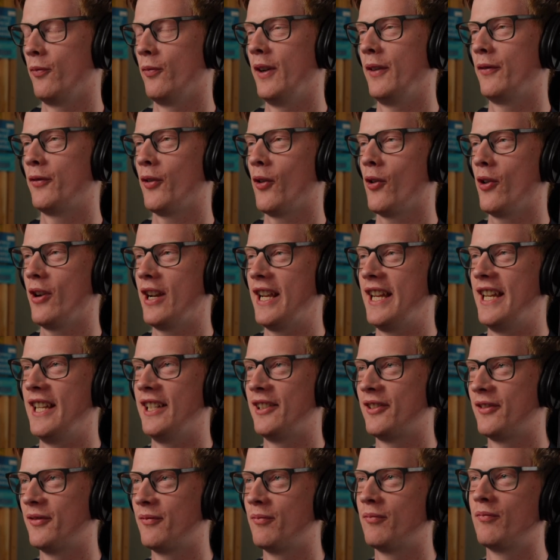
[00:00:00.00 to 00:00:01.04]
We've already
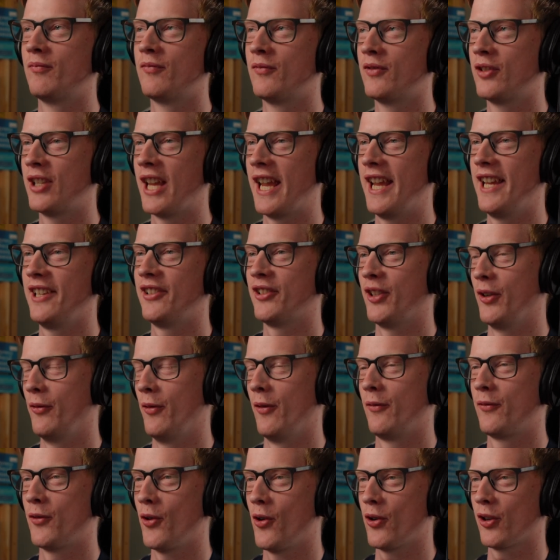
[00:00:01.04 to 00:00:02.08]
teased it.
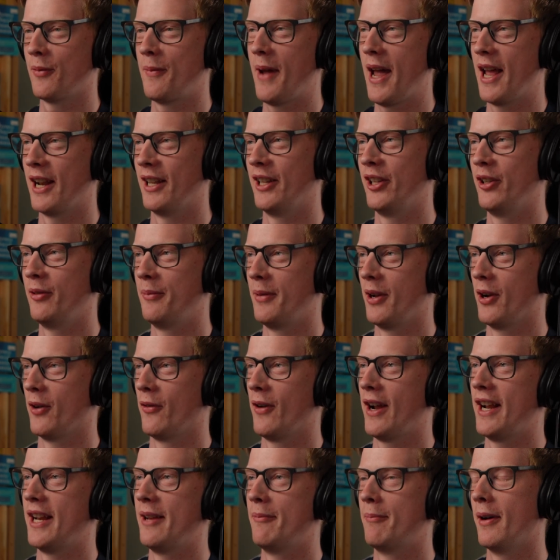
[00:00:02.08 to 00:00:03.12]
We've talked about it a little bit
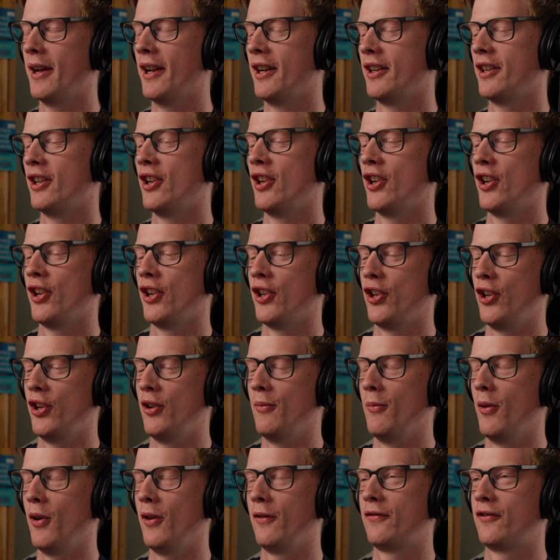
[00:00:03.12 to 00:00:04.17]
already, but you
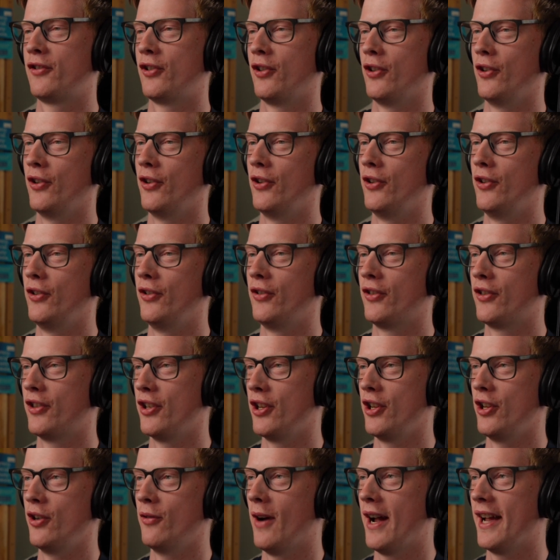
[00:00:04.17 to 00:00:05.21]
moved to the
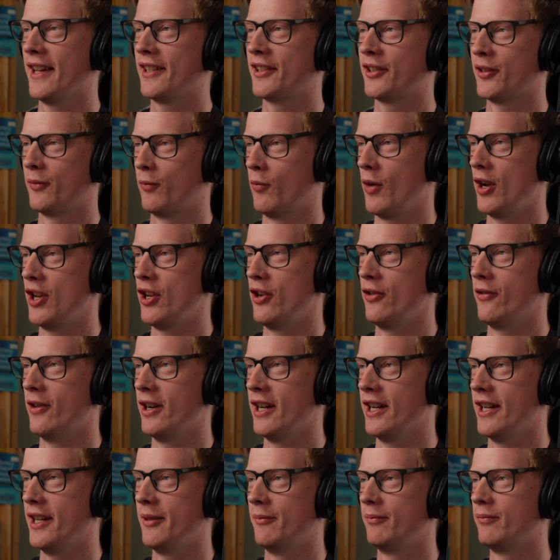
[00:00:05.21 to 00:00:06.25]
US when you
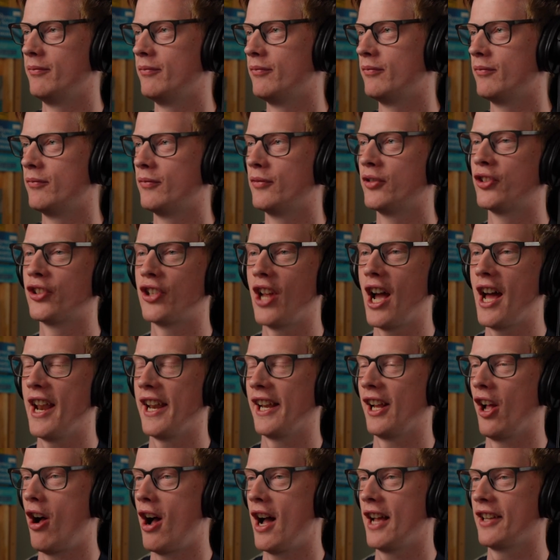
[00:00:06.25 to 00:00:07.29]
were starting
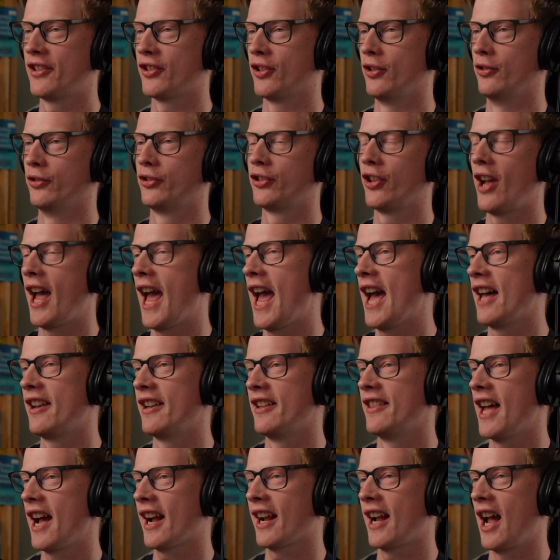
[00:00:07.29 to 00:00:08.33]
high school. So how did
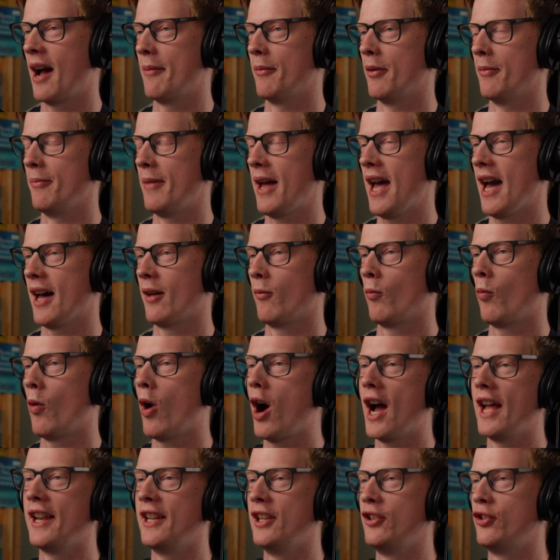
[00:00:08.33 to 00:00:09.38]
that come about?
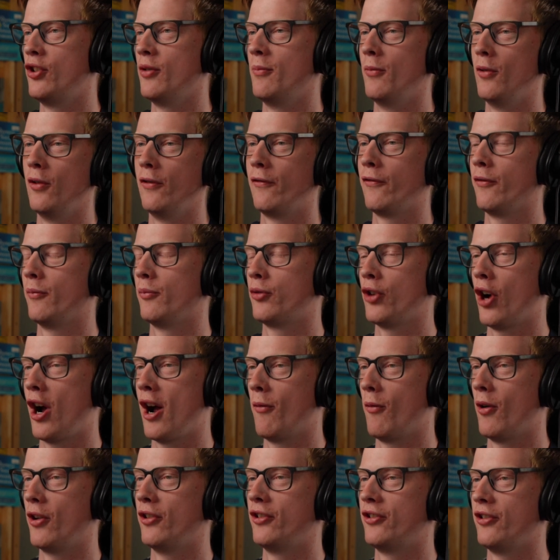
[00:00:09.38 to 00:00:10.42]
Why did you move from
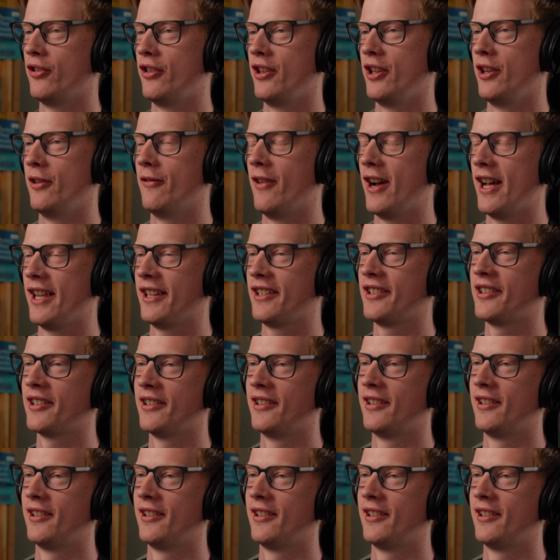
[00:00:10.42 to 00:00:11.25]
Taiwan to the US?